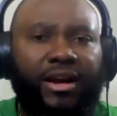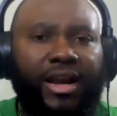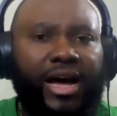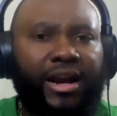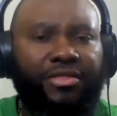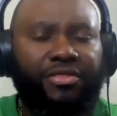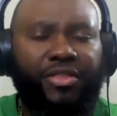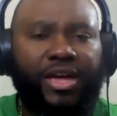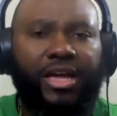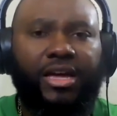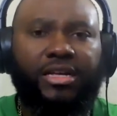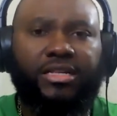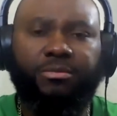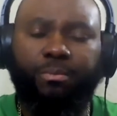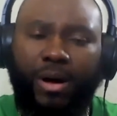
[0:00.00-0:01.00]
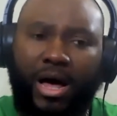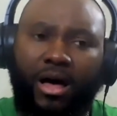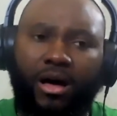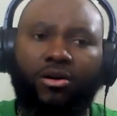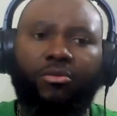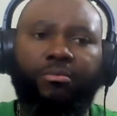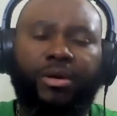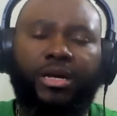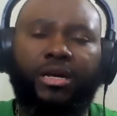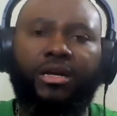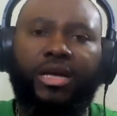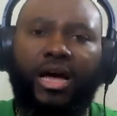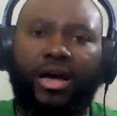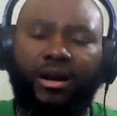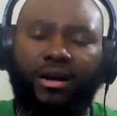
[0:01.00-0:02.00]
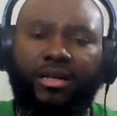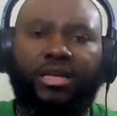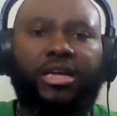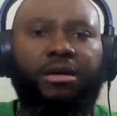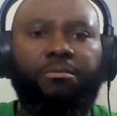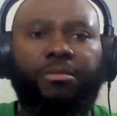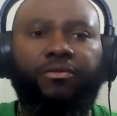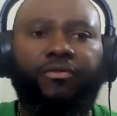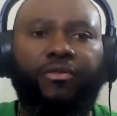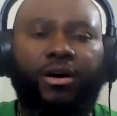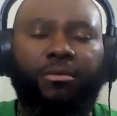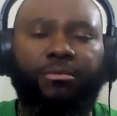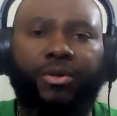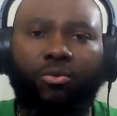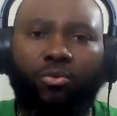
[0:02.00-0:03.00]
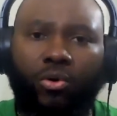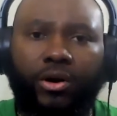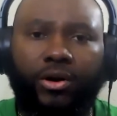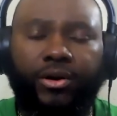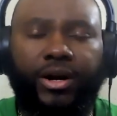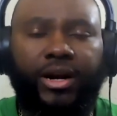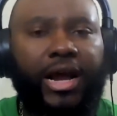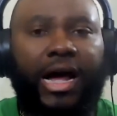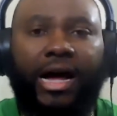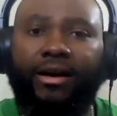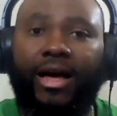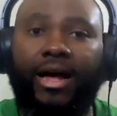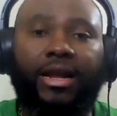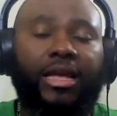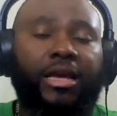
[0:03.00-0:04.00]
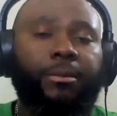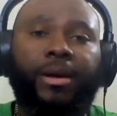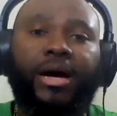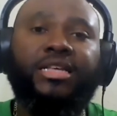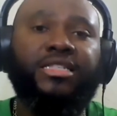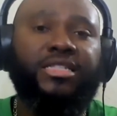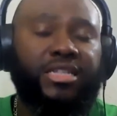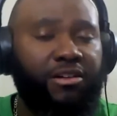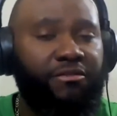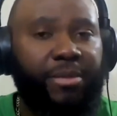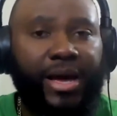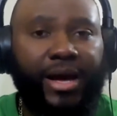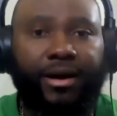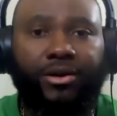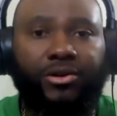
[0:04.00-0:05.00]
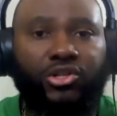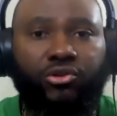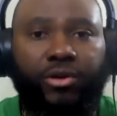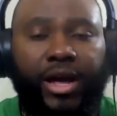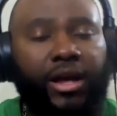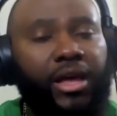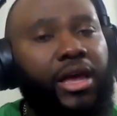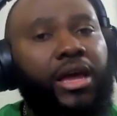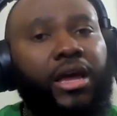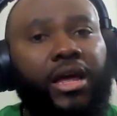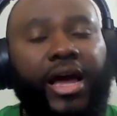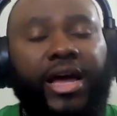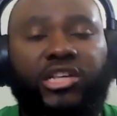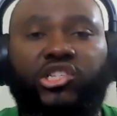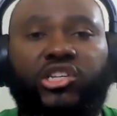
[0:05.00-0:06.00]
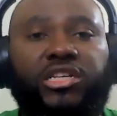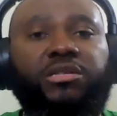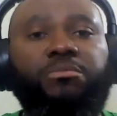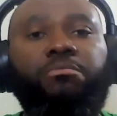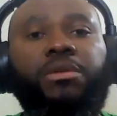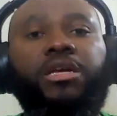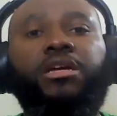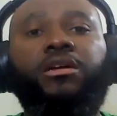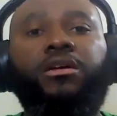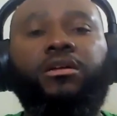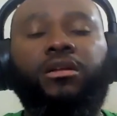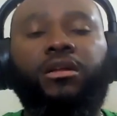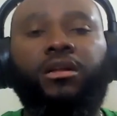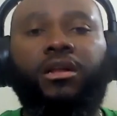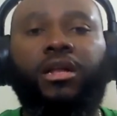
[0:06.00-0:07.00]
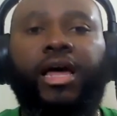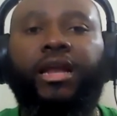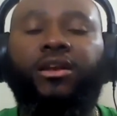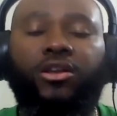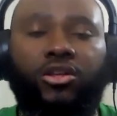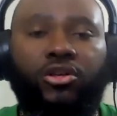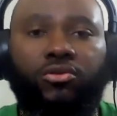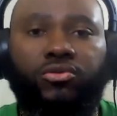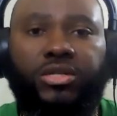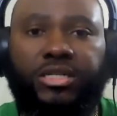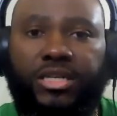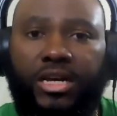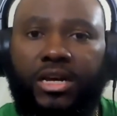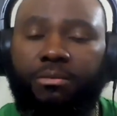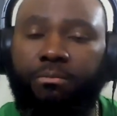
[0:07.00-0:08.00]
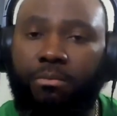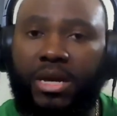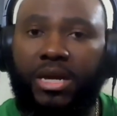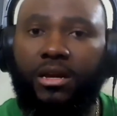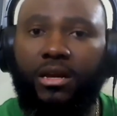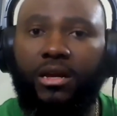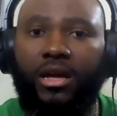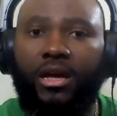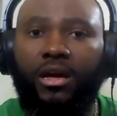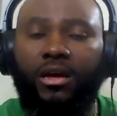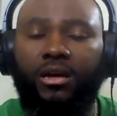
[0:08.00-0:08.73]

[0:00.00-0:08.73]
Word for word: let a lot of things boggle me, kind of keep me from the Word, and I got to get myself back on track. That's just me letting you see me